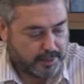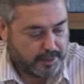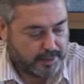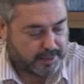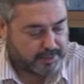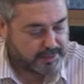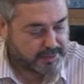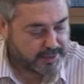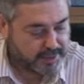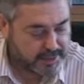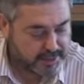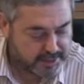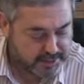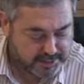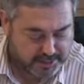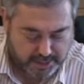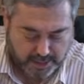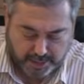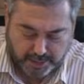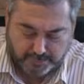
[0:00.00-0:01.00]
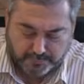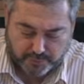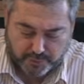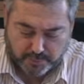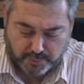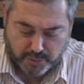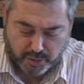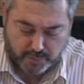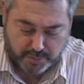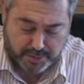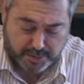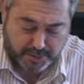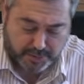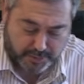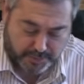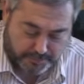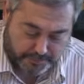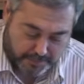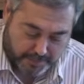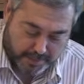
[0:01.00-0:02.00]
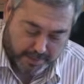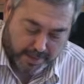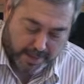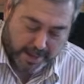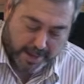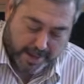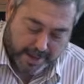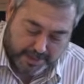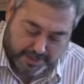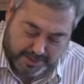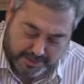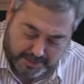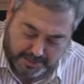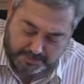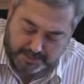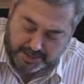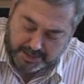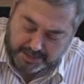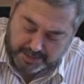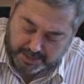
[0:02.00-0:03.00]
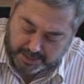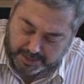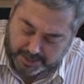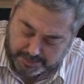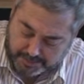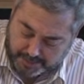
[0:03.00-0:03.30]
And set it aside for a moment. And in the meantime,